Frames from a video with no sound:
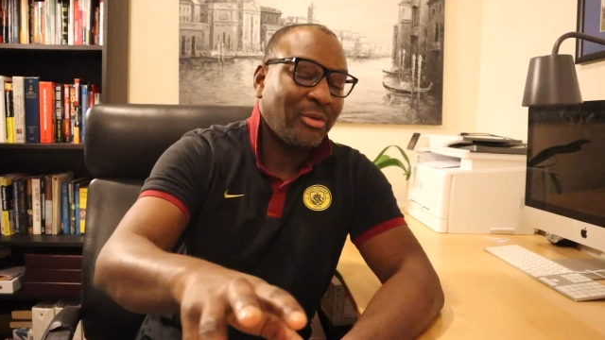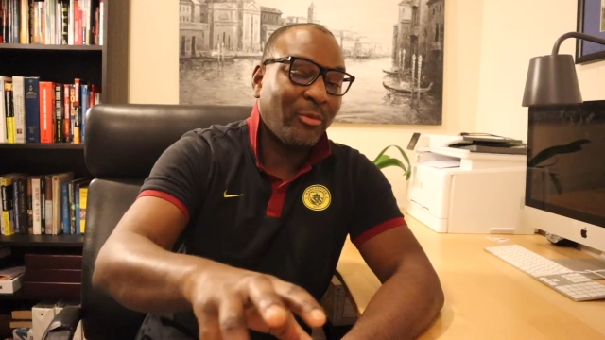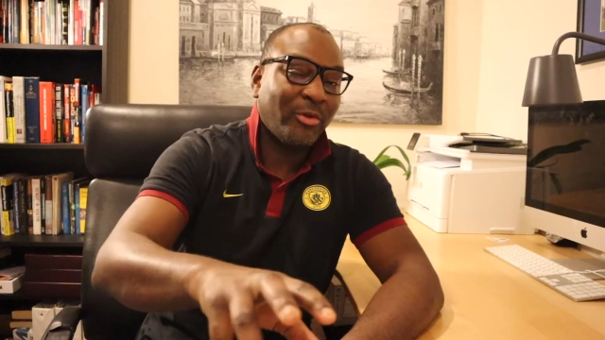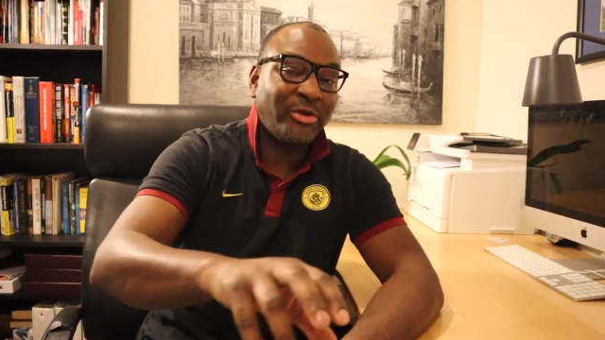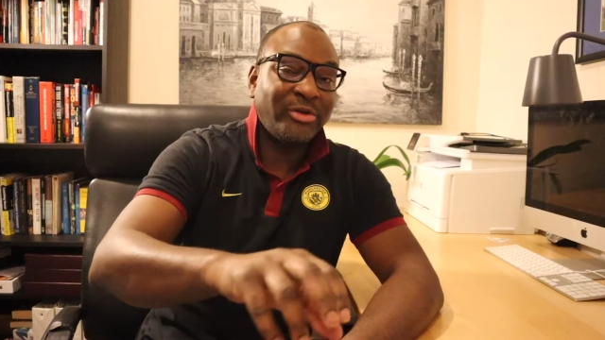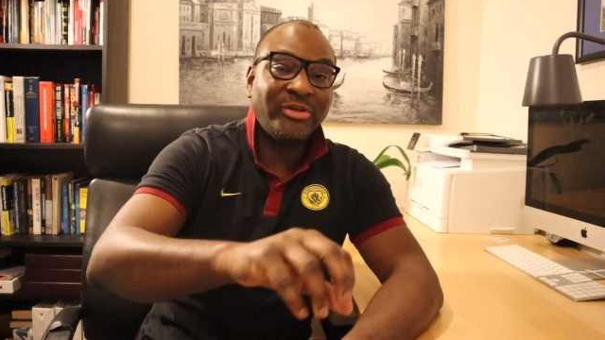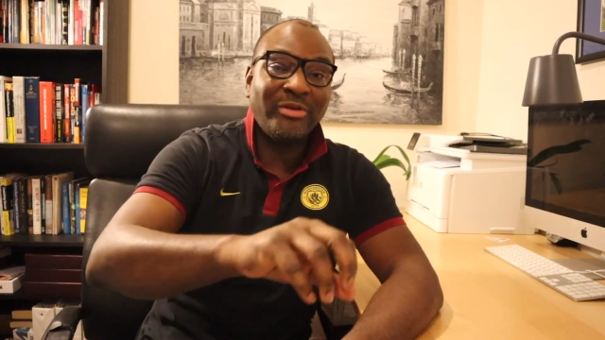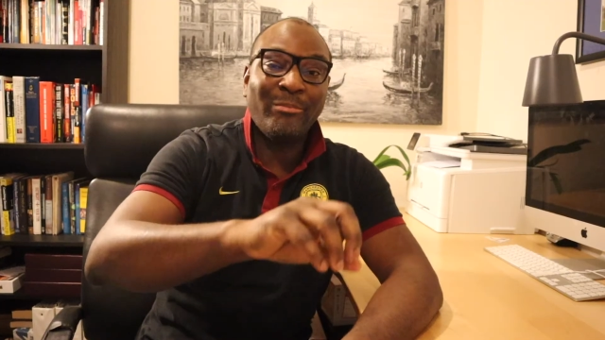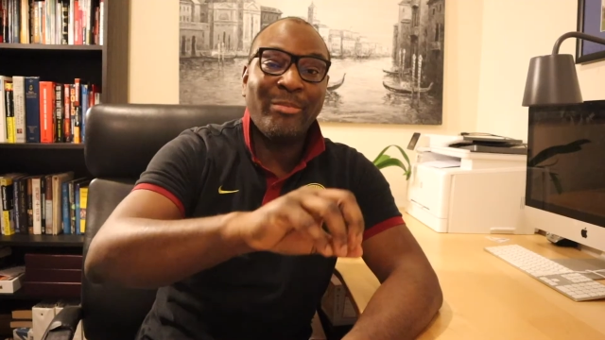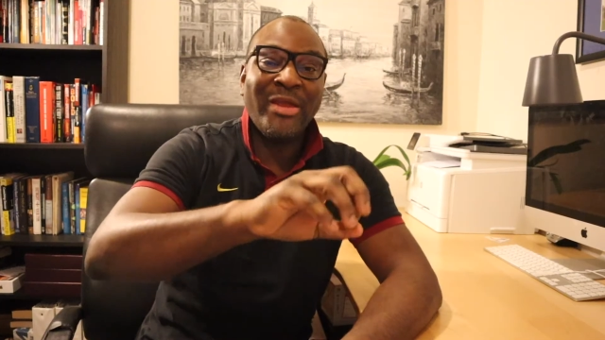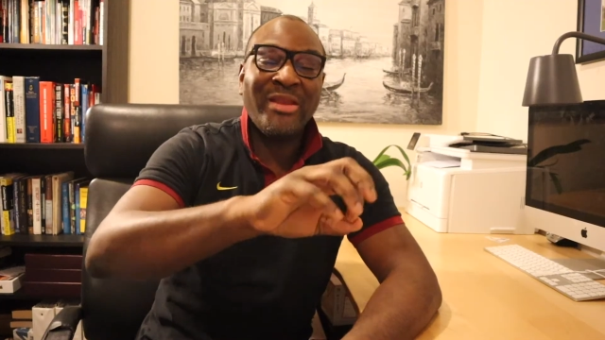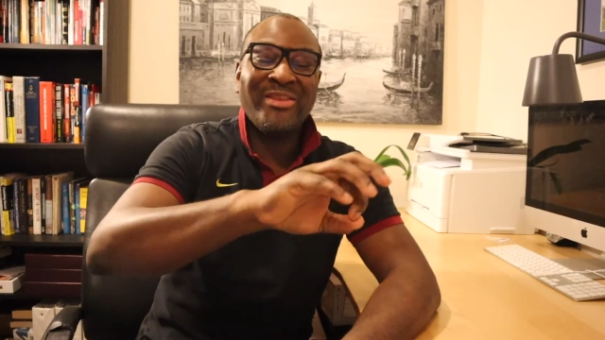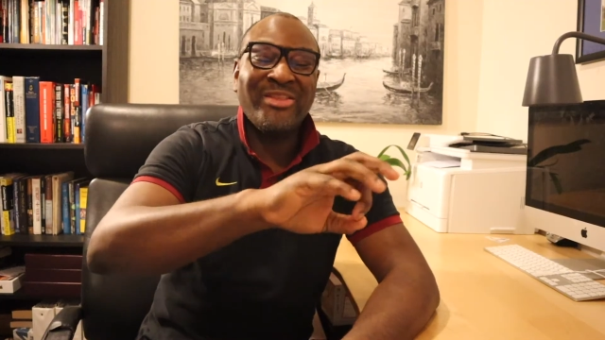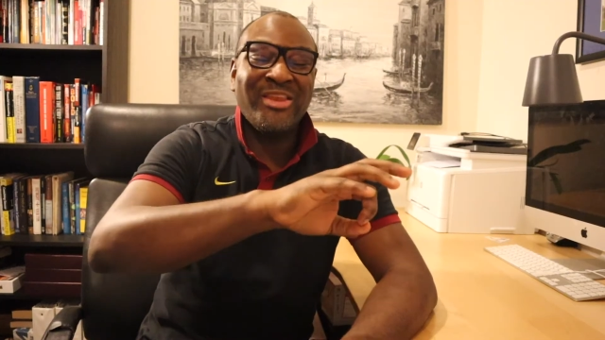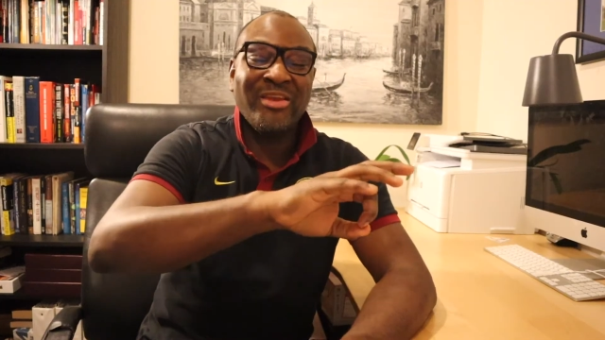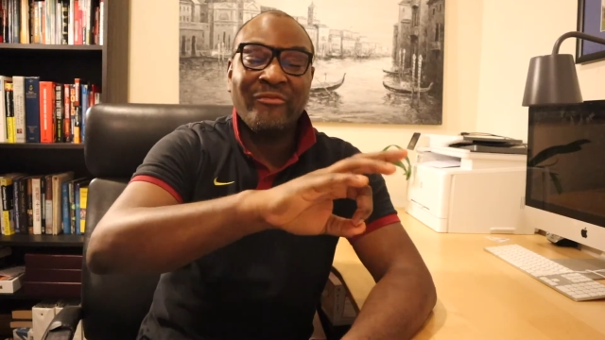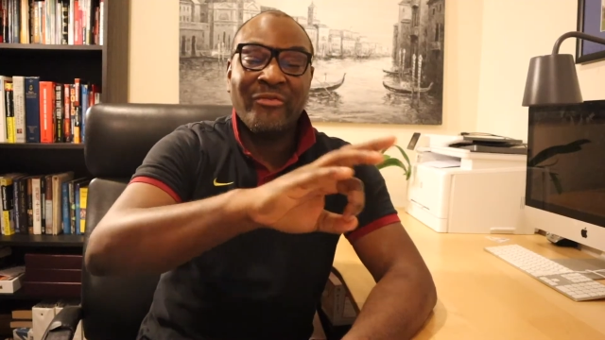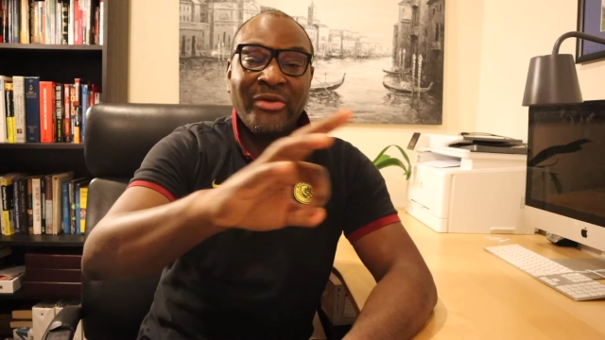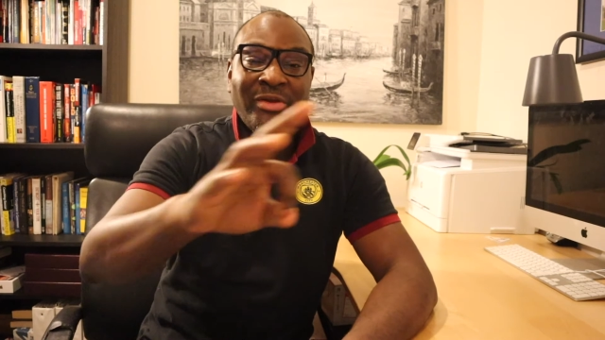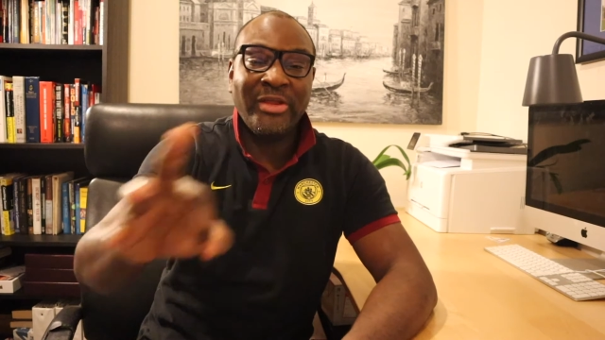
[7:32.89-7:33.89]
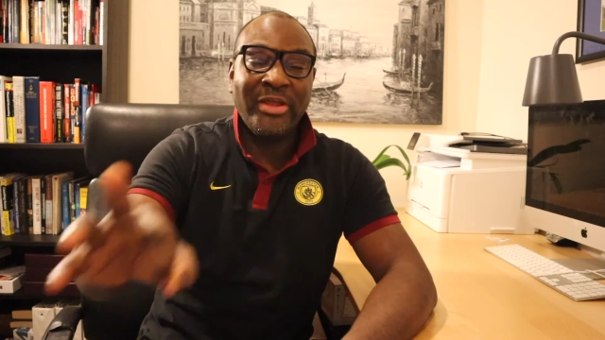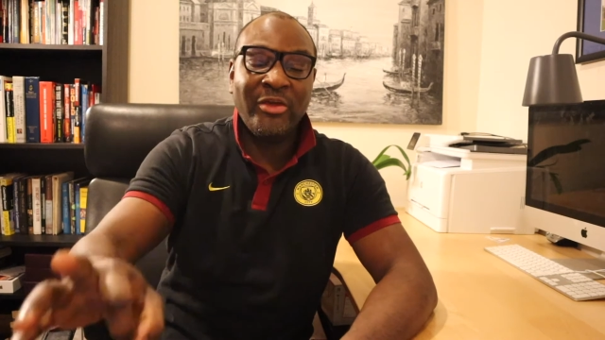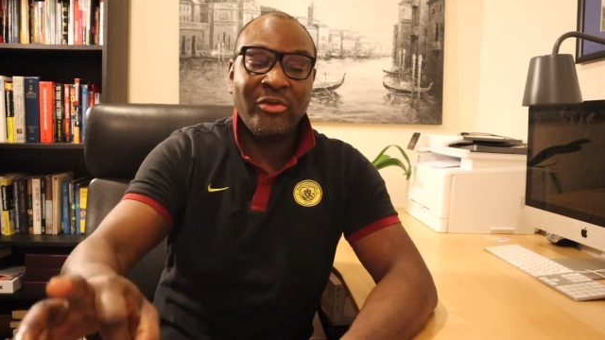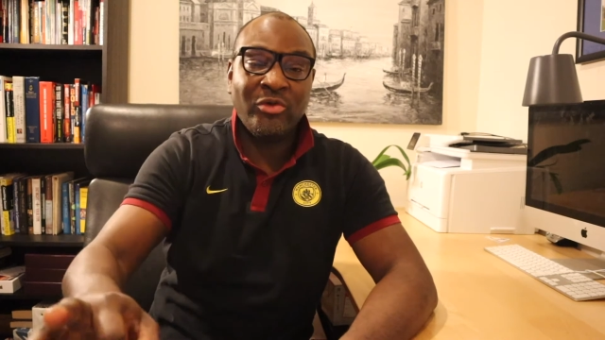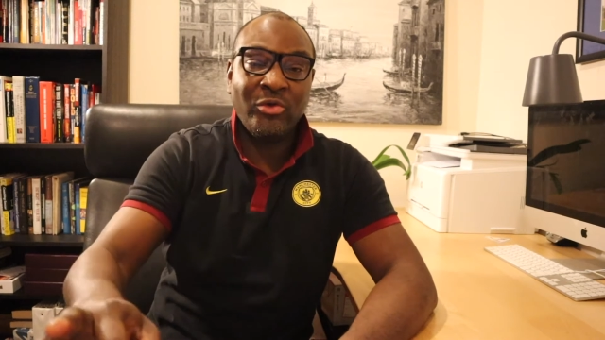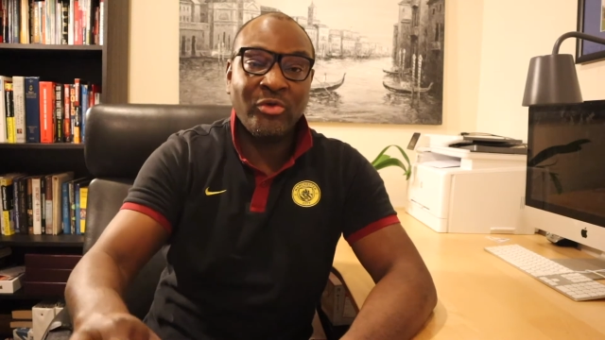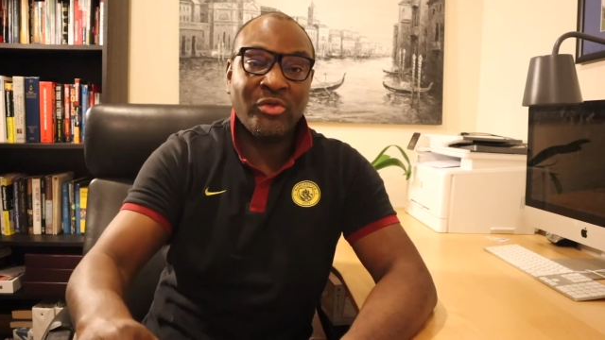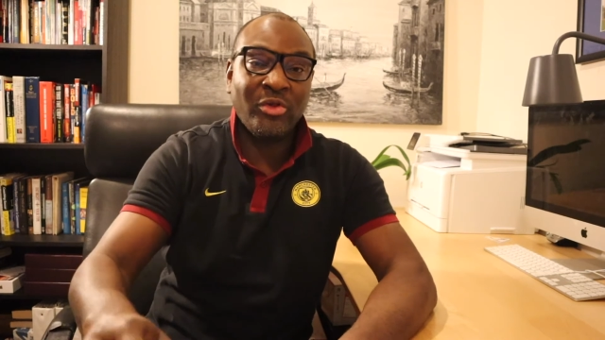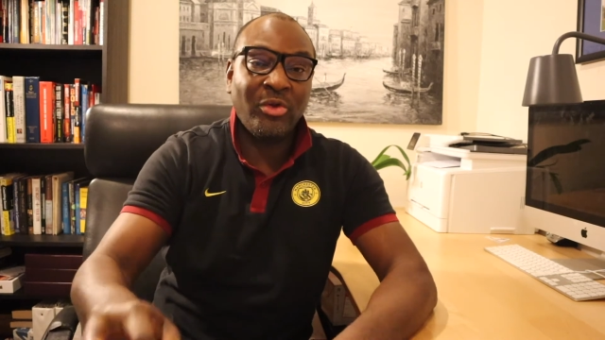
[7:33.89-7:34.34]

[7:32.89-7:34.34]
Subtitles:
We're going to debate different issues.